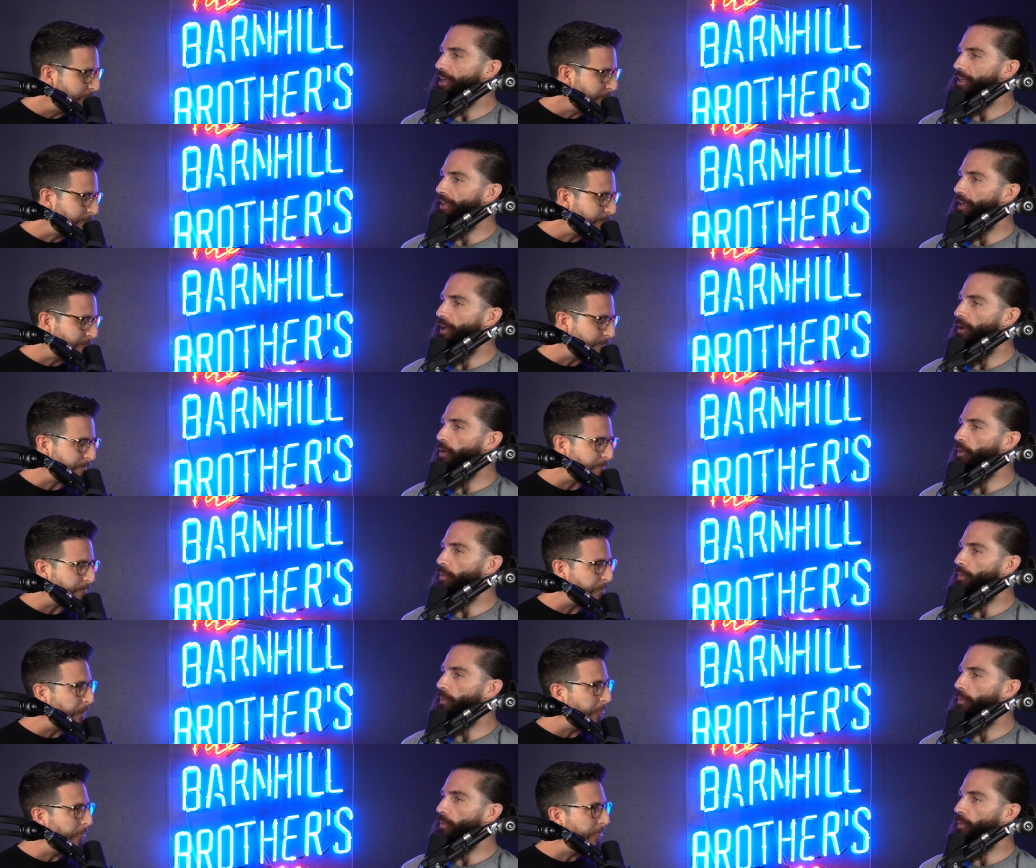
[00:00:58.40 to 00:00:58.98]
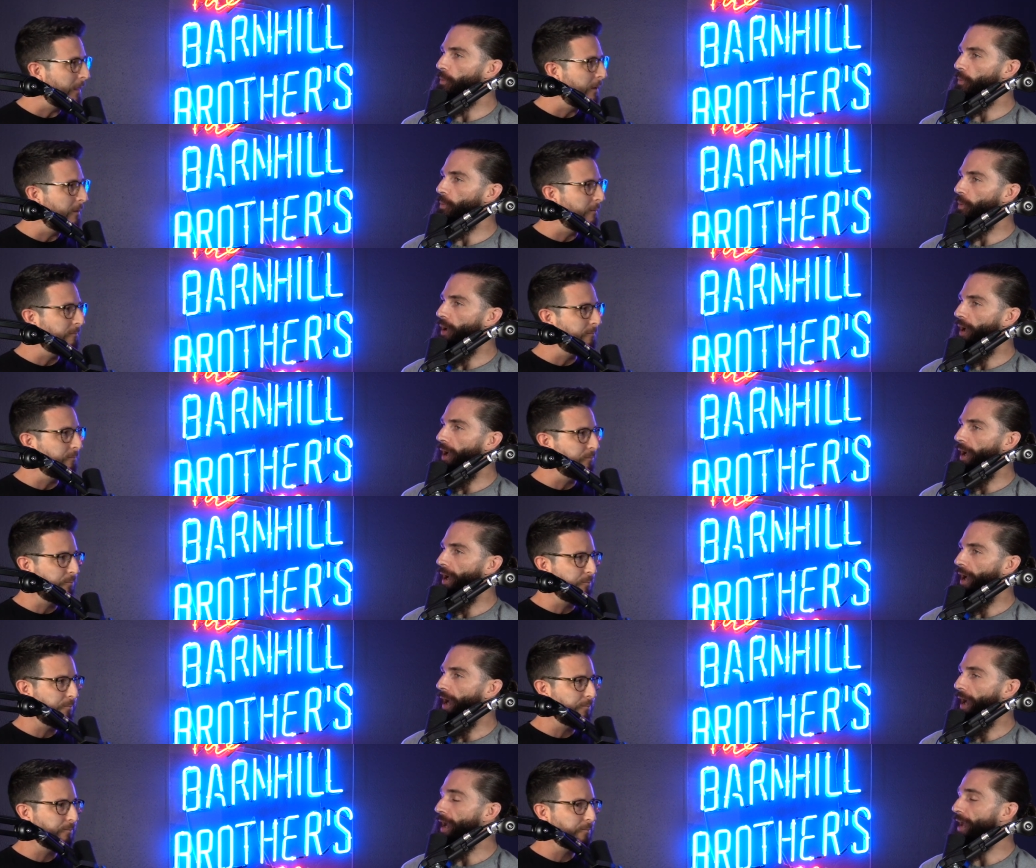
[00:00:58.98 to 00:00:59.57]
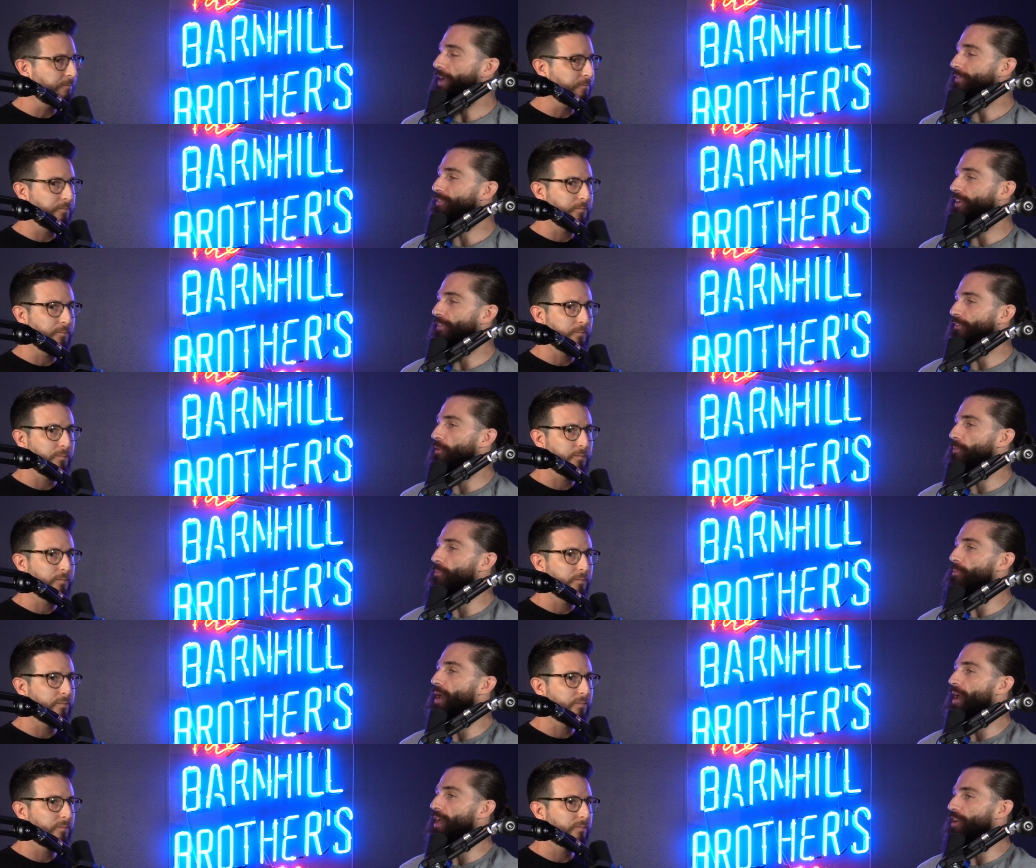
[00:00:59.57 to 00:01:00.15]
Speaker 1: you know, I, I have never
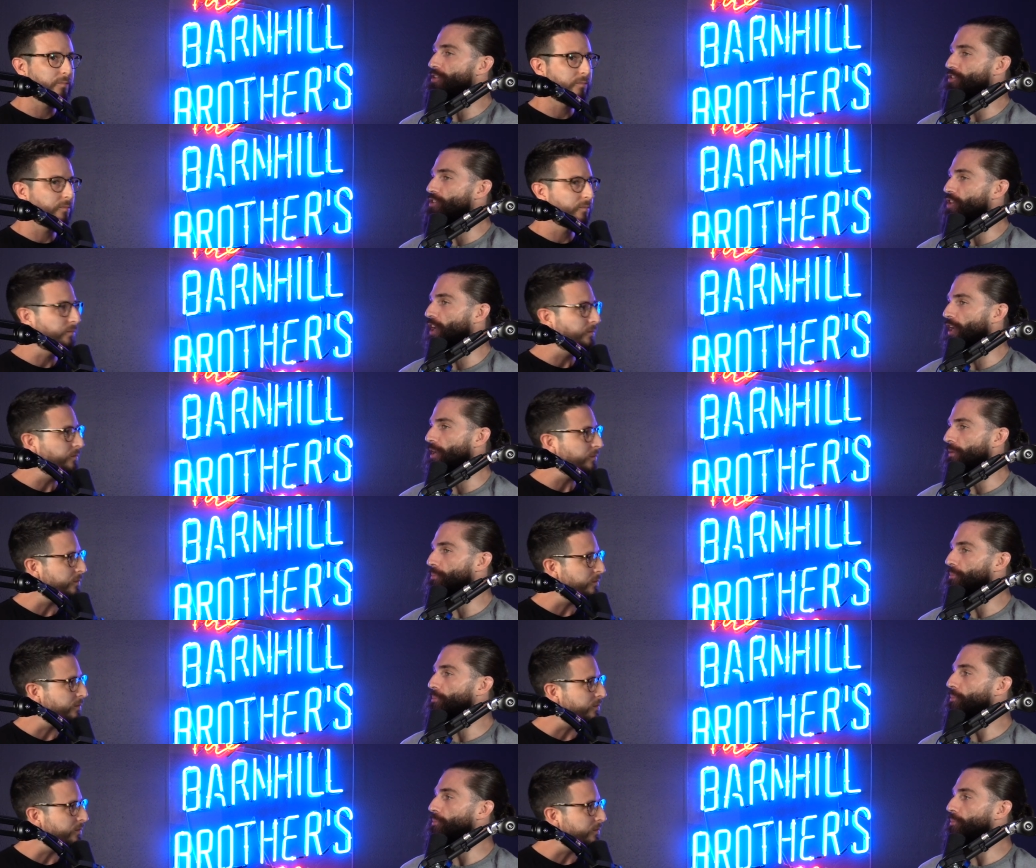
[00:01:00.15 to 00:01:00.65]
met Jon